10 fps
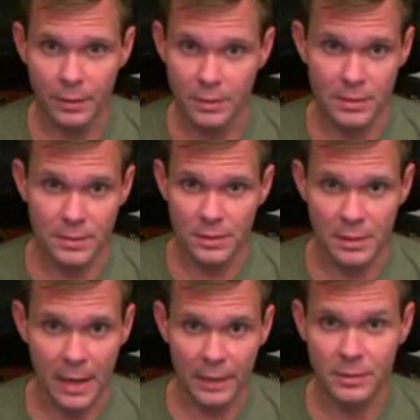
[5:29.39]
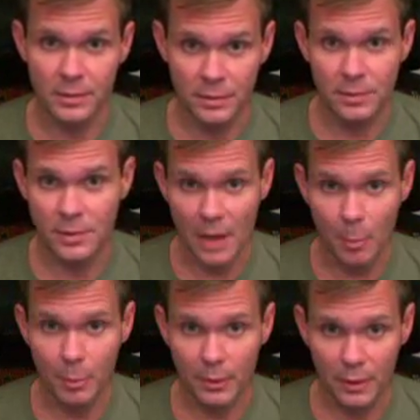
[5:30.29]
This is the next step
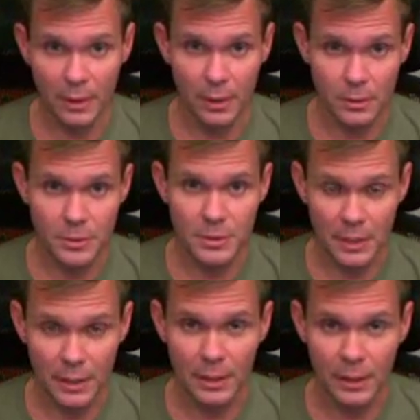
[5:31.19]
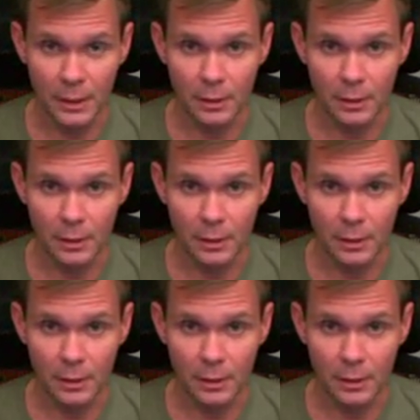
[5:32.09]
in understanding